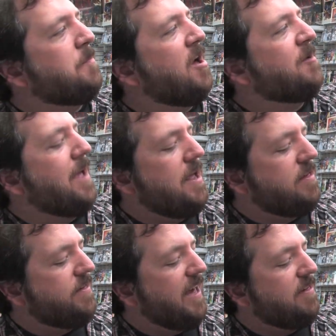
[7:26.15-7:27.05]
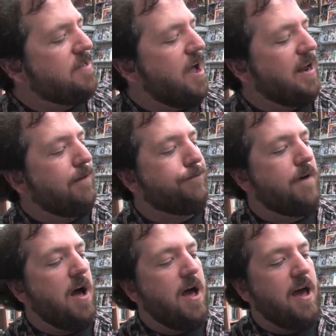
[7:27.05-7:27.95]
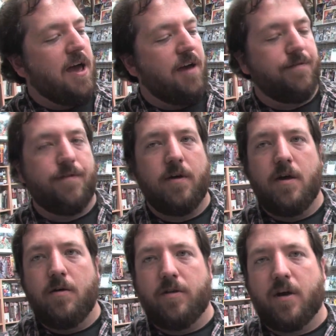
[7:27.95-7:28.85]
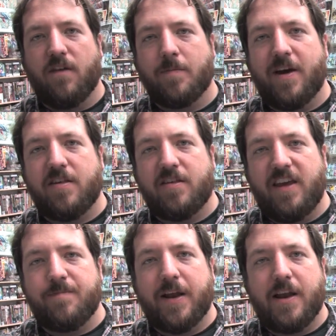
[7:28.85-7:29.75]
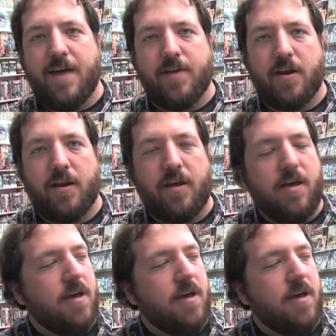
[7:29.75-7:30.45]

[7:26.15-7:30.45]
Spider-Man 695. The cover by Steve McNiven.